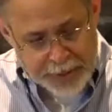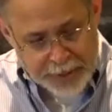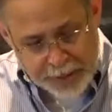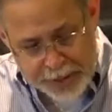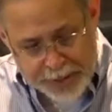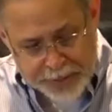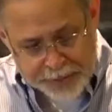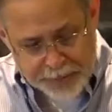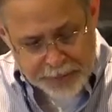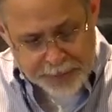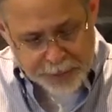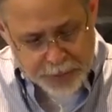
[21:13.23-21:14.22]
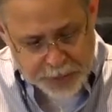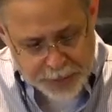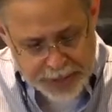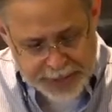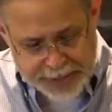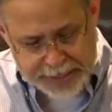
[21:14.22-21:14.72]
Look at this in verse
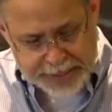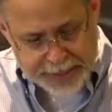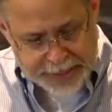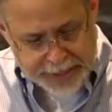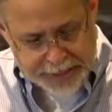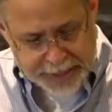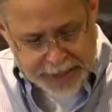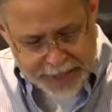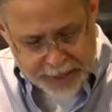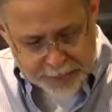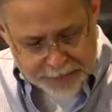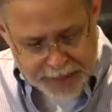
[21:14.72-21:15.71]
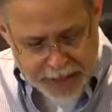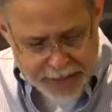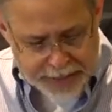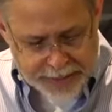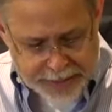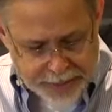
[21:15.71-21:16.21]
26. He says, The kingdom of
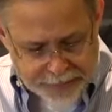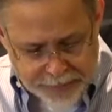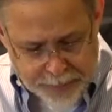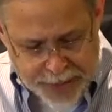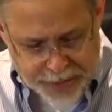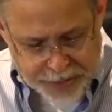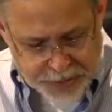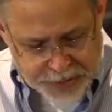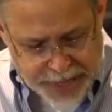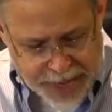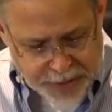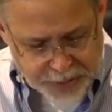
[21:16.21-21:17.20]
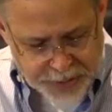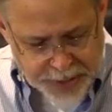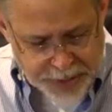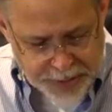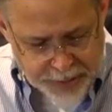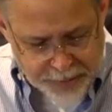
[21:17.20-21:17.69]
God is as if a man should scatter
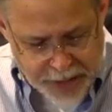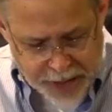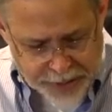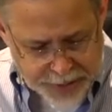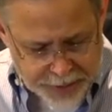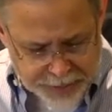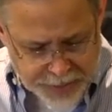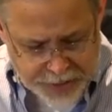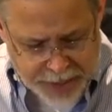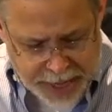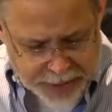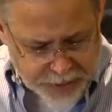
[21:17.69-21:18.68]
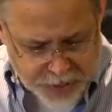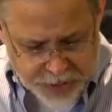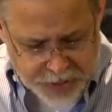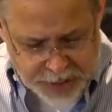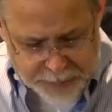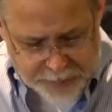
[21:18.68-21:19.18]
seed in the ground he, and should
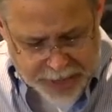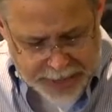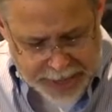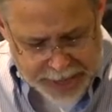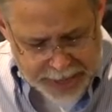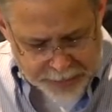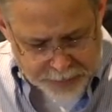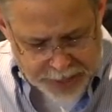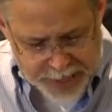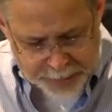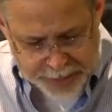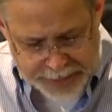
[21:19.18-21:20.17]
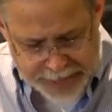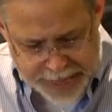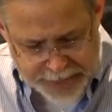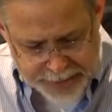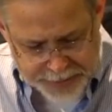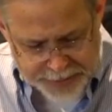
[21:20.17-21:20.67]
sleep by night and rise by
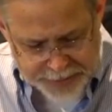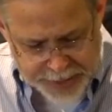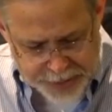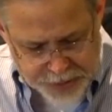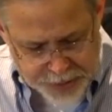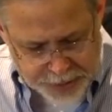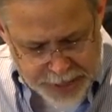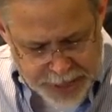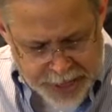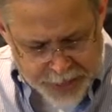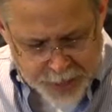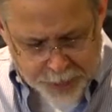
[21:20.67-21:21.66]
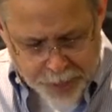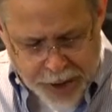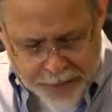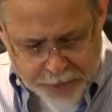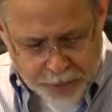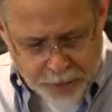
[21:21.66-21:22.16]
day, and the seed should
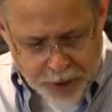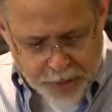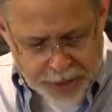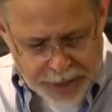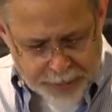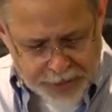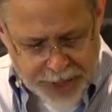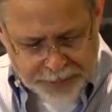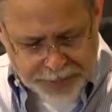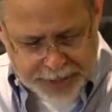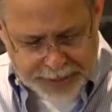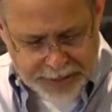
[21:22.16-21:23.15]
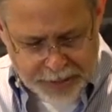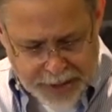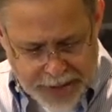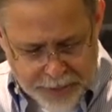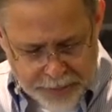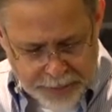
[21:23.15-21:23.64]
sprout and grow. He himself doesn't know
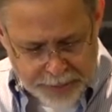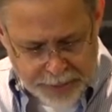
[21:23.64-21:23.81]
how.